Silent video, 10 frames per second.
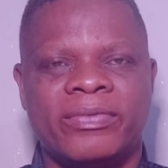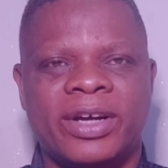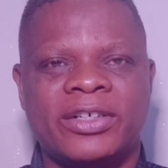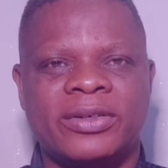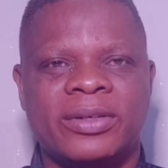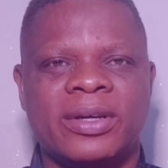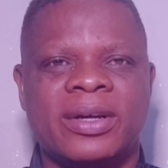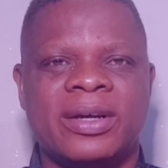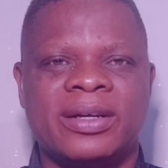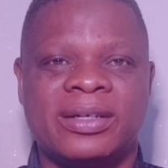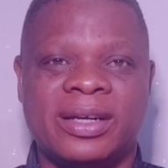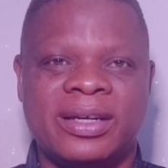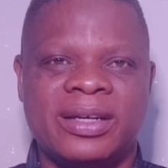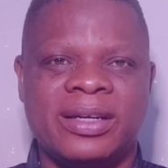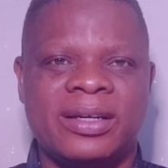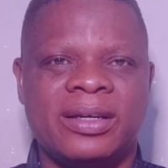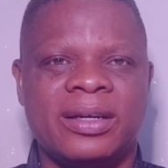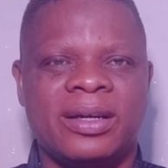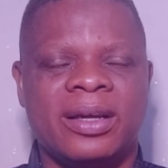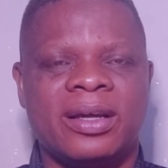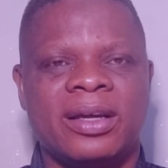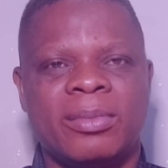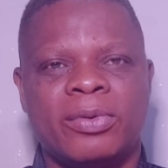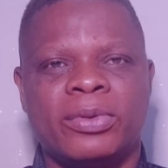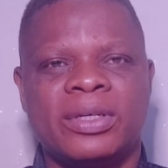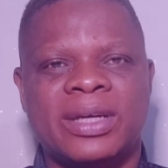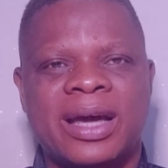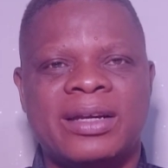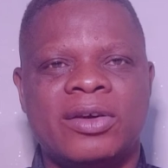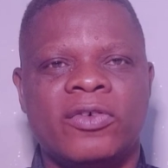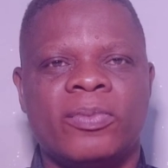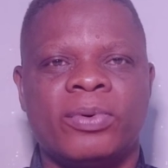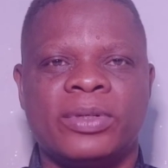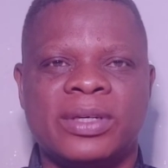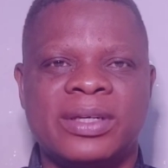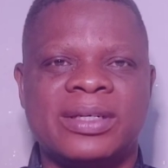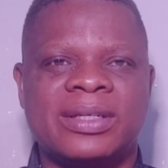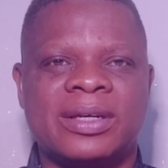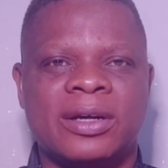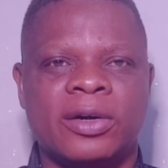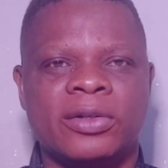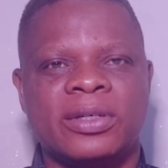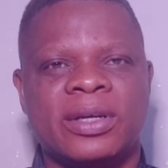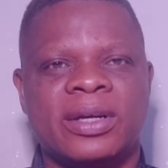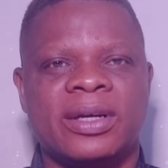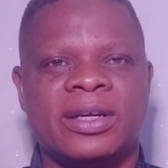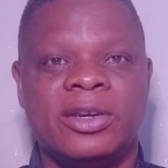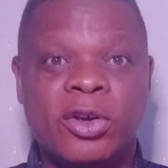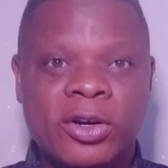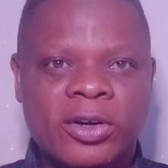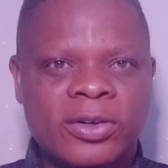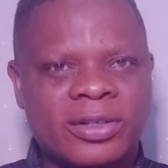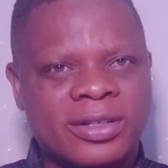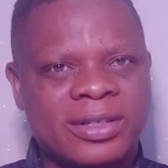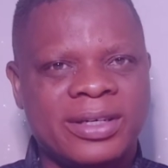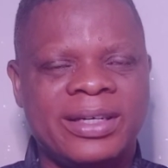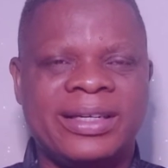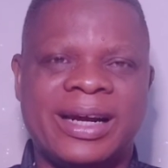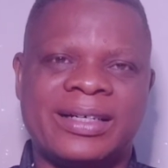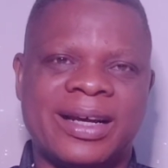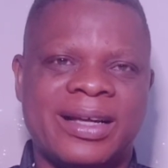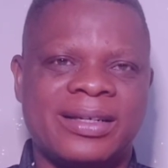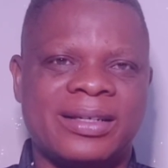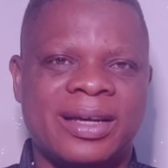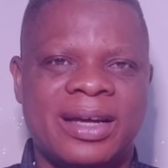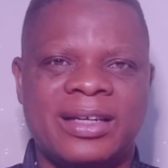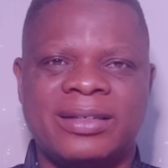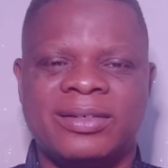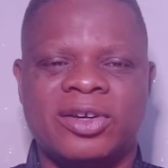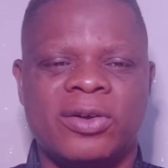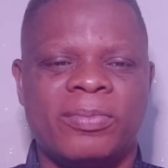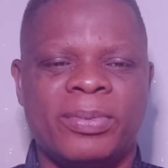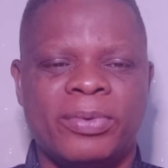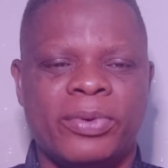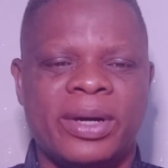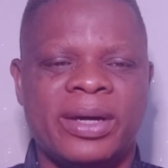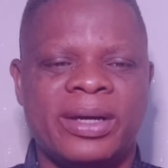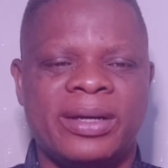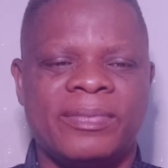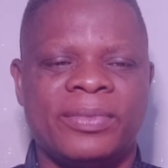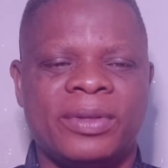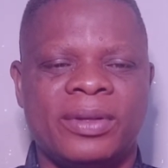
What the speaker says: fashion. Recently, he came up with this idea of putting his clothes, new clothes, in trash cans. And some people were, you